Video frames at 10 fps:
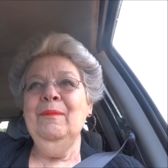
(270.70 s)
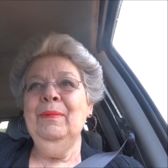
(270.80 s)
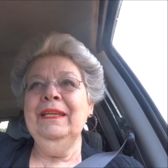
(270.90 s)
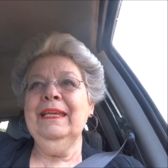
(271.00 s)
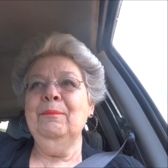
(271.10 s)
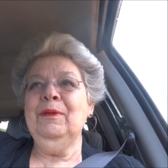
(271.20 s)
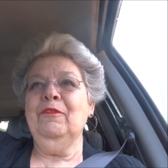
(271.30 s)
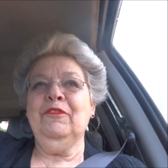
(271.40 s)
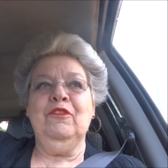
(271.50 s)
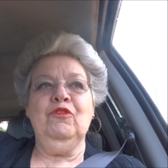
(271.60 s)
But it kept me
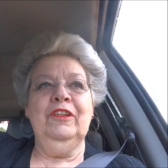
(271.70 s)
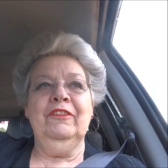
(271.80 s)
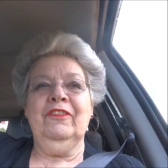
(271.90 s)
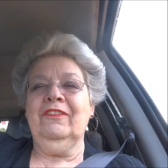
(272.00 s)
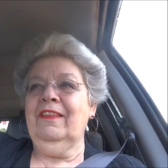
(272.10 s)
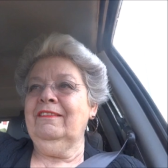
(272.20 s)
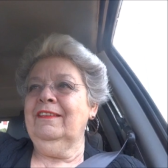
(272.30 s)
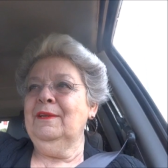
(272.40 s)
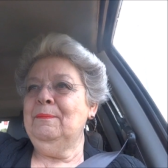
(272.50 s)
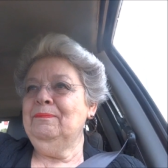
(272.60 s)
off the streets, as they
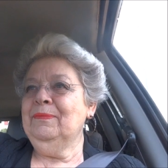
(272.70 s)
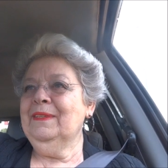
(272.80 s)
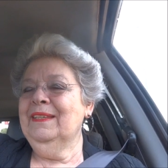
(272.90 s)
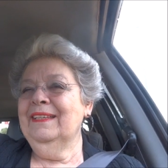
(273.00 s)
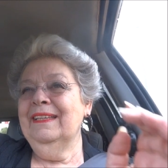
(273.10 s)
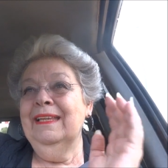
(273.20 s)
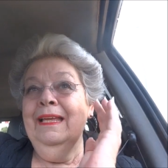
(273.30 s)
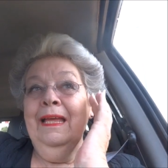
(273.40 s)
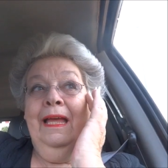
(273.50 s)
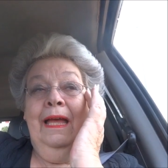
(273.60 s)
say.
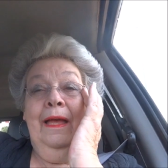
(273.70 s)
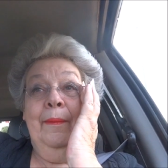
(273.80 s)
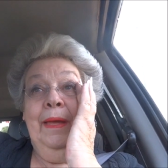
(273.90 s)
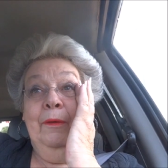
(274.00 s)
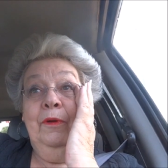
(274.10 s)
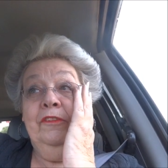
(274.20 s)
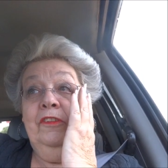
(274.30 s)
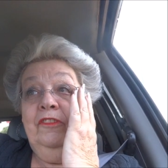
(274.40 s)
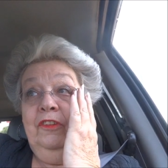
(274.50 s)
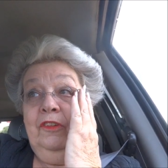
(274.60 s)
Um, I
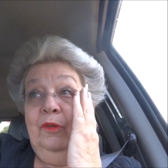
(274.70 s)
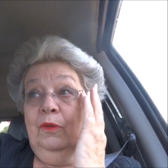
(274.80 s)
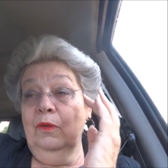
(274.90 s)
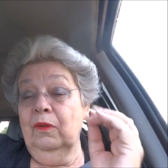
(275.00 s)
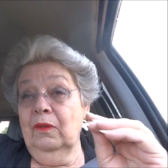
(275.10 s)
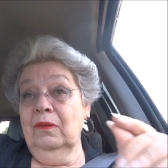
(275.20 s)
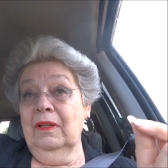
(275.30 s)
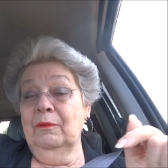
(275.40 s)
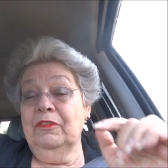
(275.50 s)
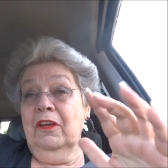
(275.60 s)
wanted to call.
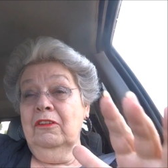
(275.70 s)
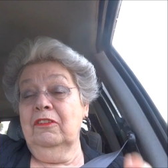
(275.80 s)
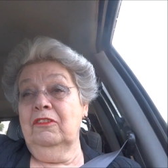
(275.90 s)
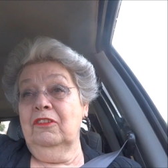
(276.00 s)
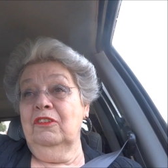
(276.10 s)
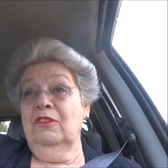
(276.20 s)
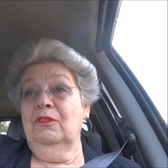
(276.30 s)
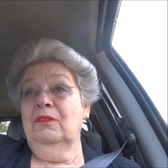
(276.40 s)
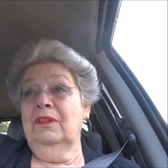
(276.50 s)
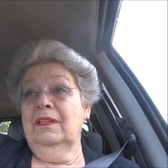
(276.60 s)
I was going to
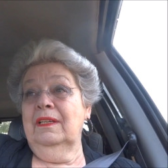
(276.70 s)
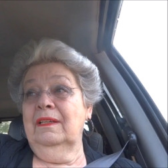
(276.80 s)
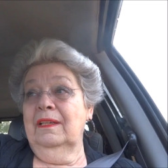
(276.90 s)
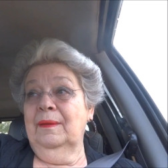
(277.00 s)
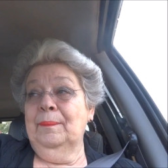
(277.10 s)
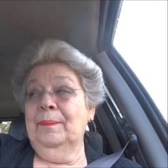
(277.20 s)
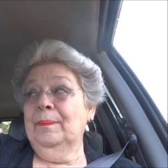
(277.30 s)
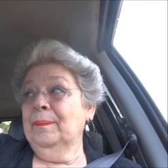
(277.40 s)
do um,